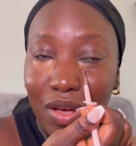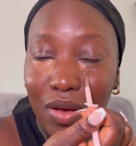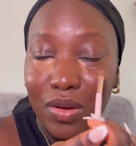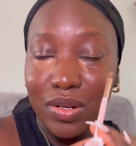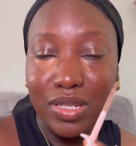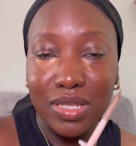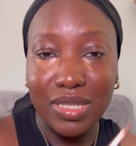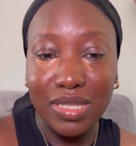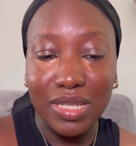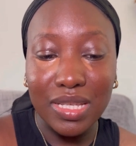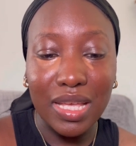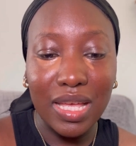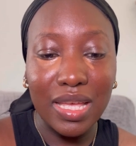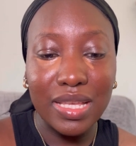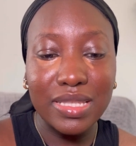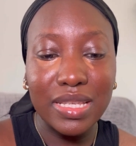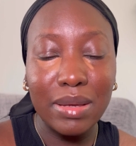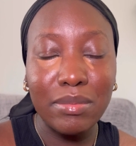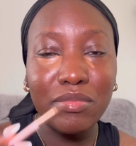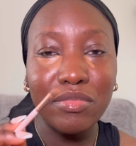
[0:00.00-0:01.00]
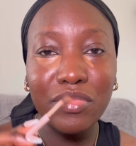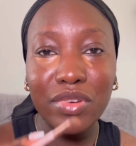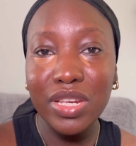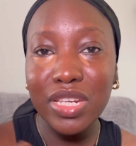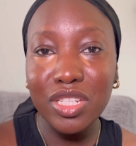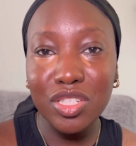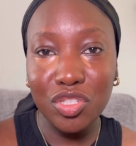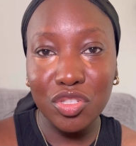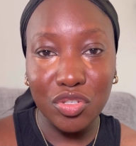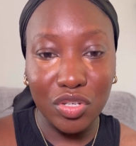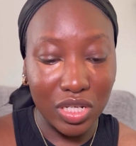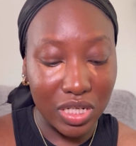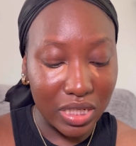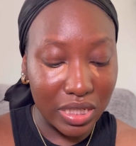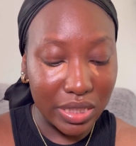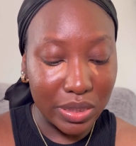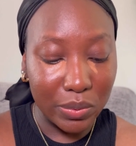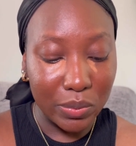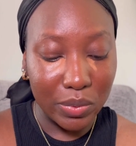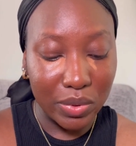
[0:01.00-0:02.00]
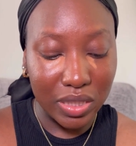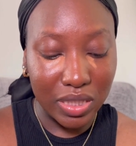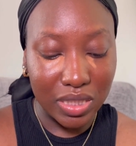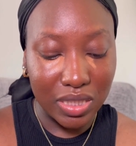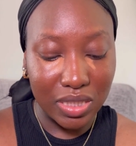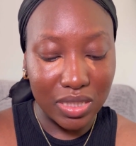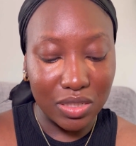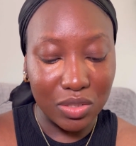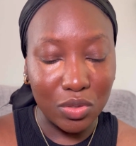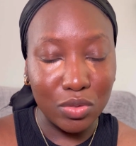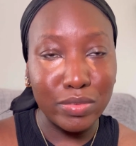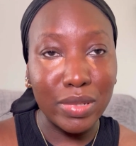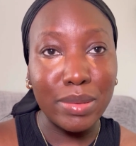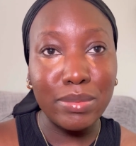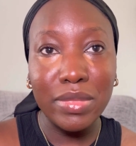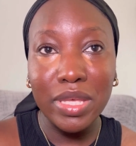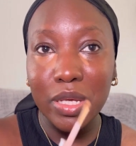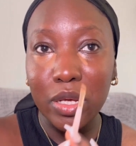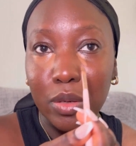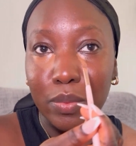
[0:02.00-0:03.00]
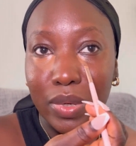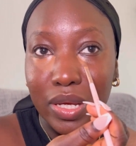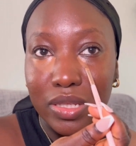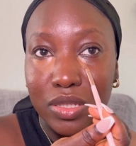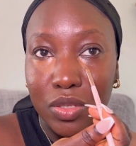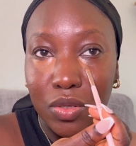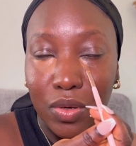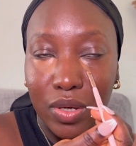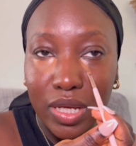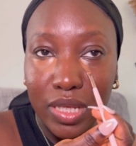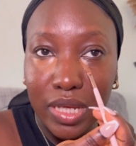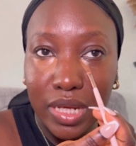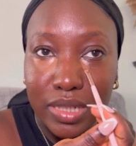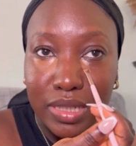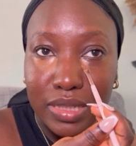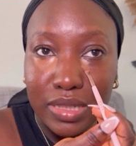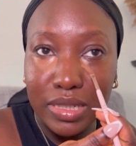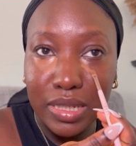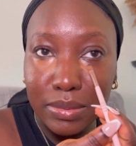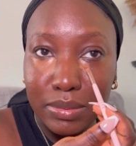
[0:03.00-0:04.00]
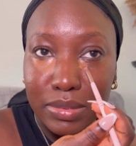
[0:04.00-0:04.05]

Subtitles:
Honestly guys, I'm really struggling with doing my makeup and talking at the same